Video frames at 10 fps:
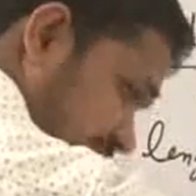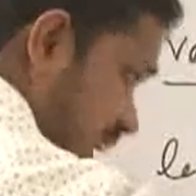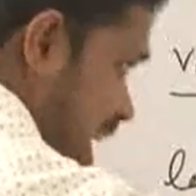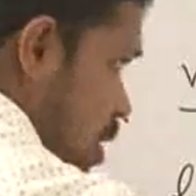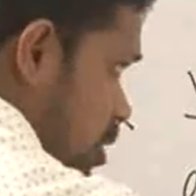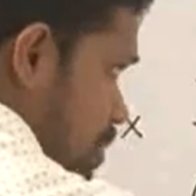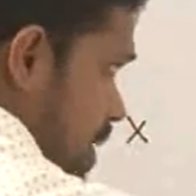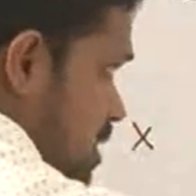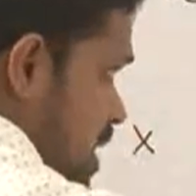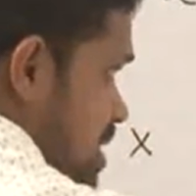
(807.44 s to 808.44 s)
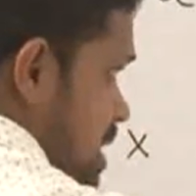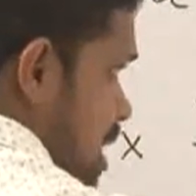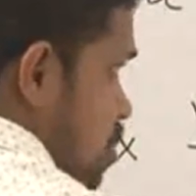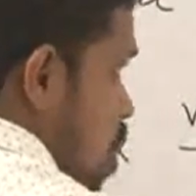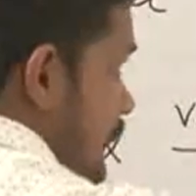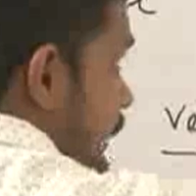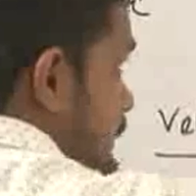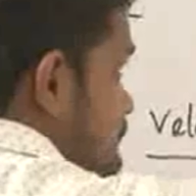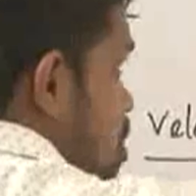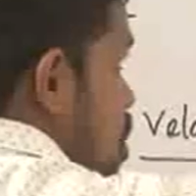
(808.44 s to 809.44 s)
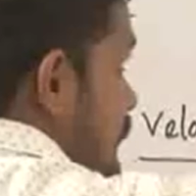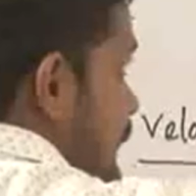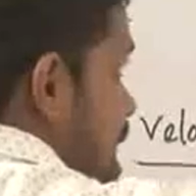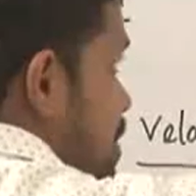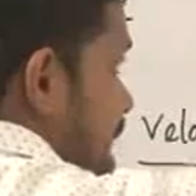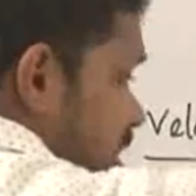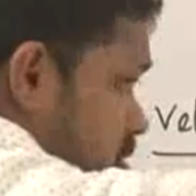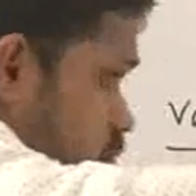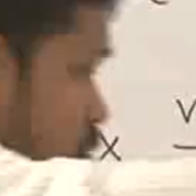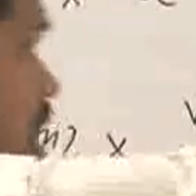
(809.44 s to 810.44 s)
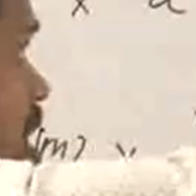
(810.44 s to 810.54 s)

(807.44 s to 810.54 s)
Again I will repeat, these are 1, 1, minus 2.